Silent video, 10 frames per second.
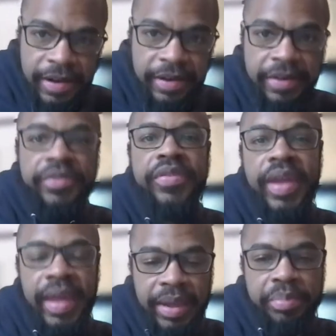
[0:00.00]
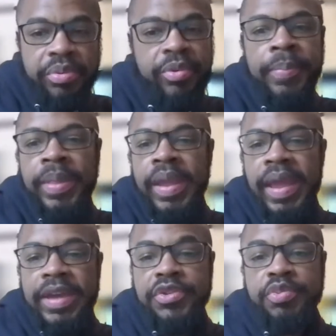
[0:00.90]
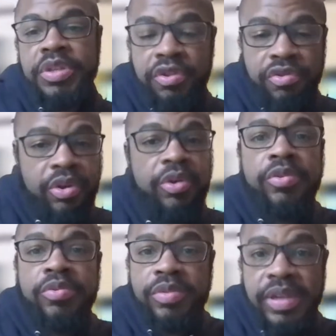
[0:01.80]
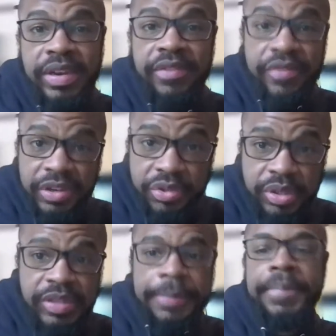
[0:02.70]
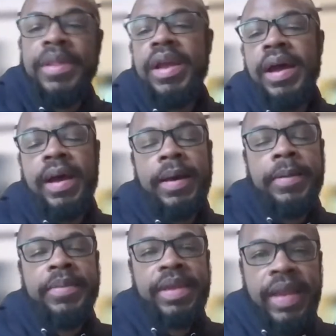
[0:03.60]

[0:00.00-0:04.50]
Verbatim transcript: of April as we grow individually um,